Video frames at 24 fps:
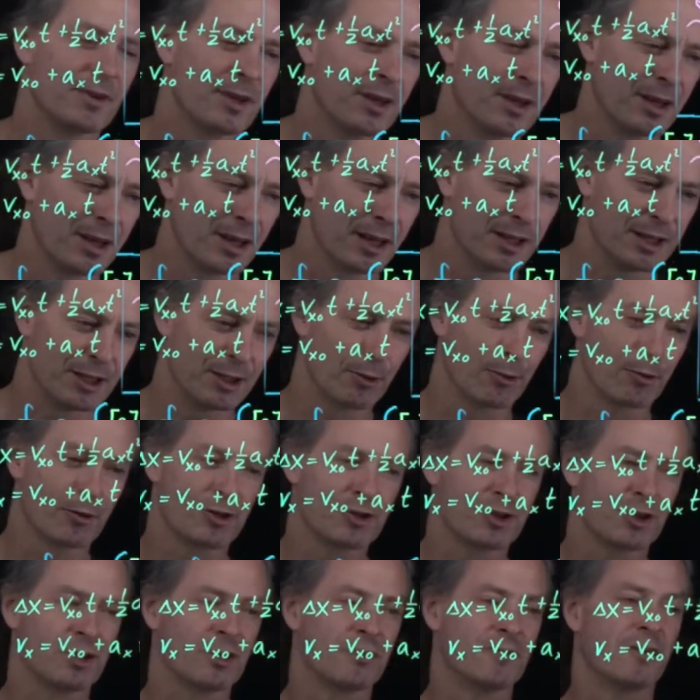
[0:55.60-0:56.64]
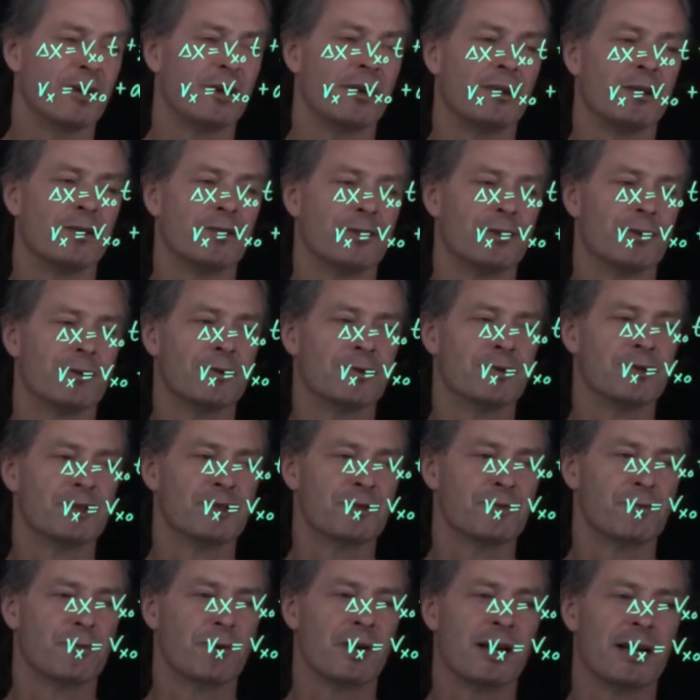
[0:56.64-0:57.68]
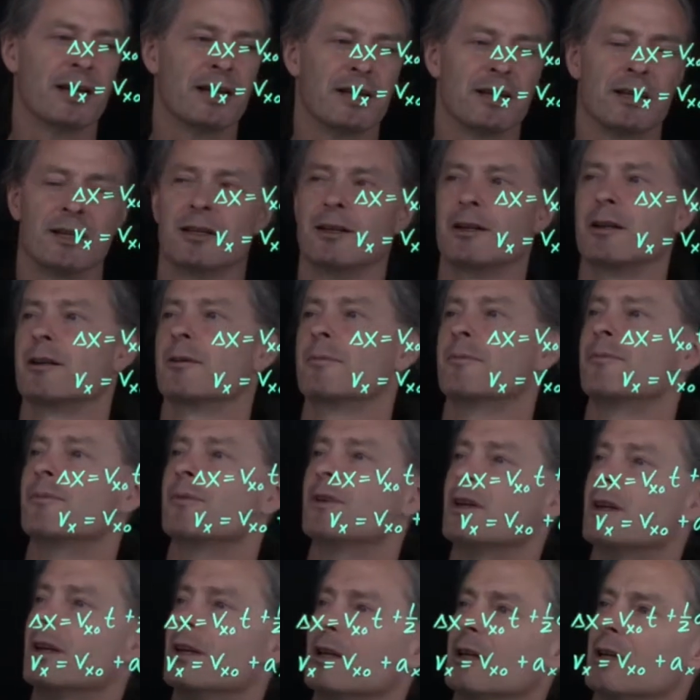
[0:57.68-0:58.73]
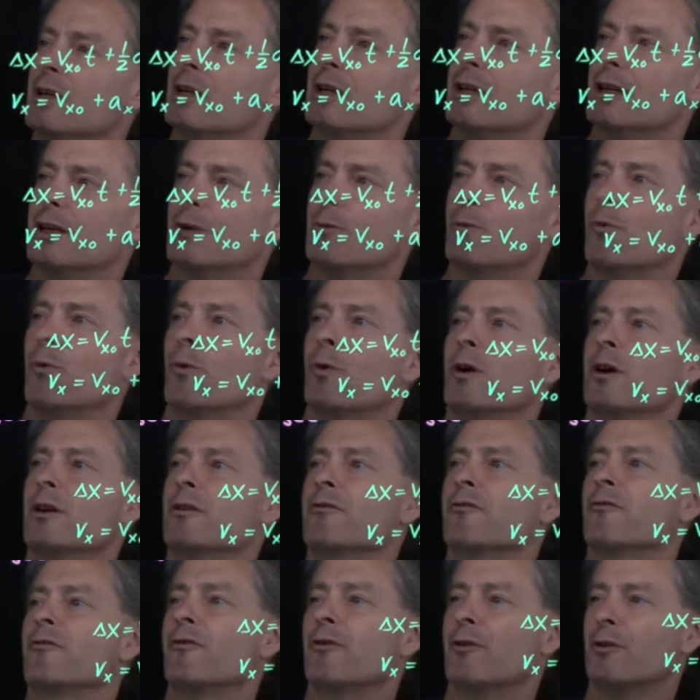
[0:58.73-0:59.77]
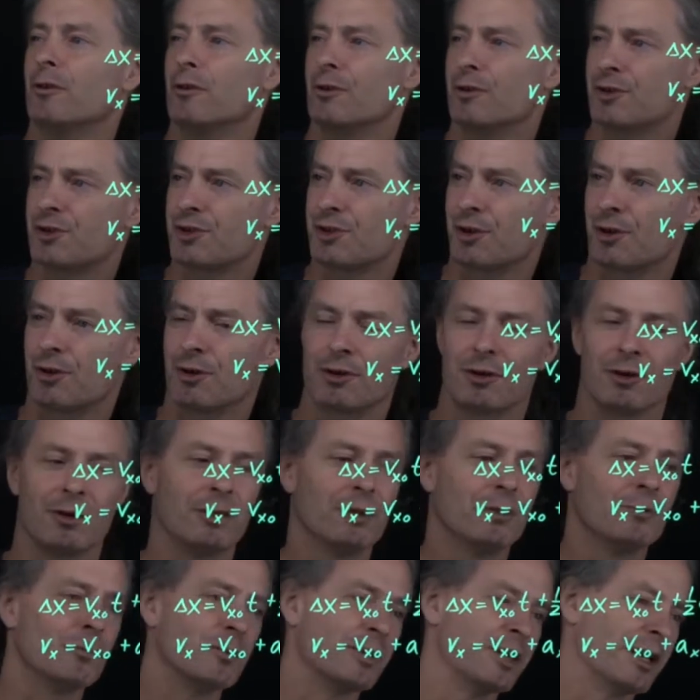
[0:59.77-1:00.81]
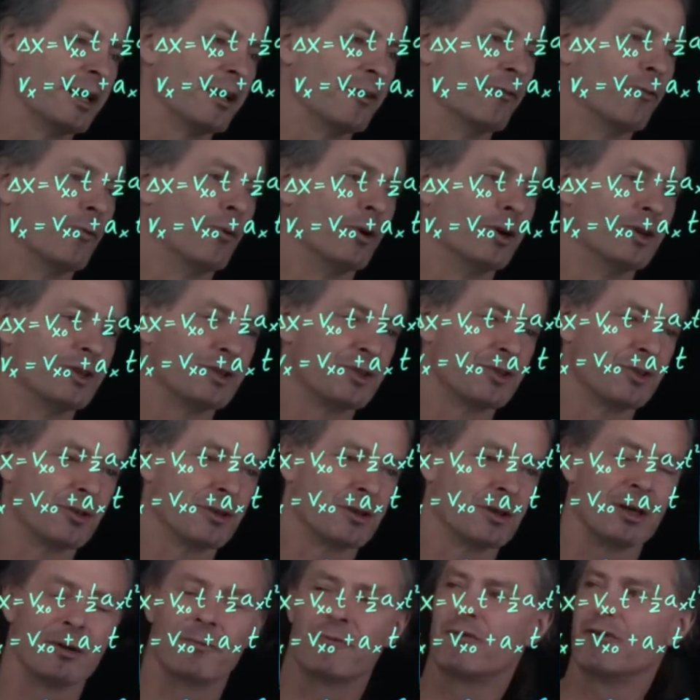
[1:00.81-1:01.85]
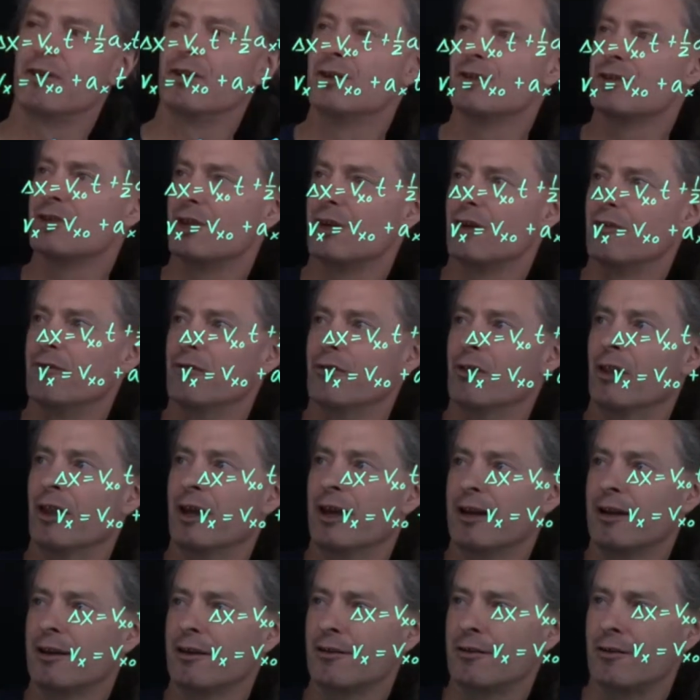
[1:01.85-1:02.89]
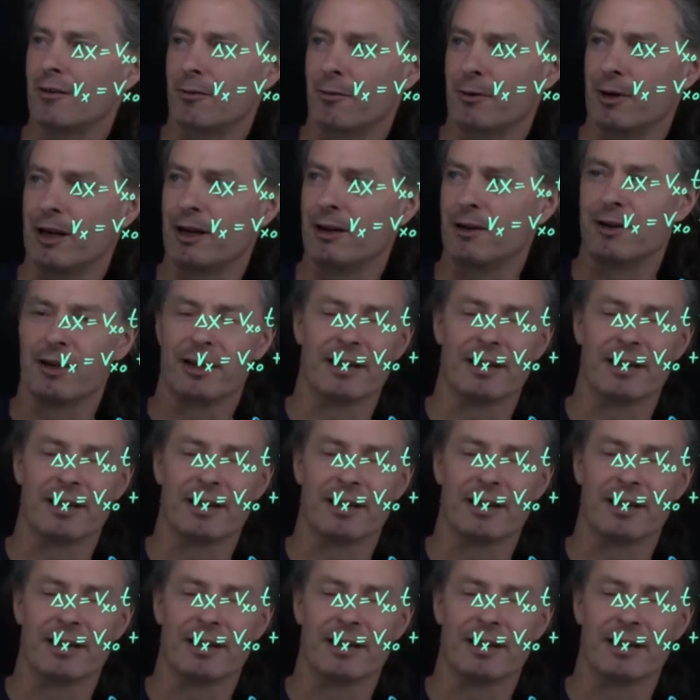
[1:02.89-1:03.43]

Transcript: And the origin of all of those is right here. In one full circle, we have one circumference of length around that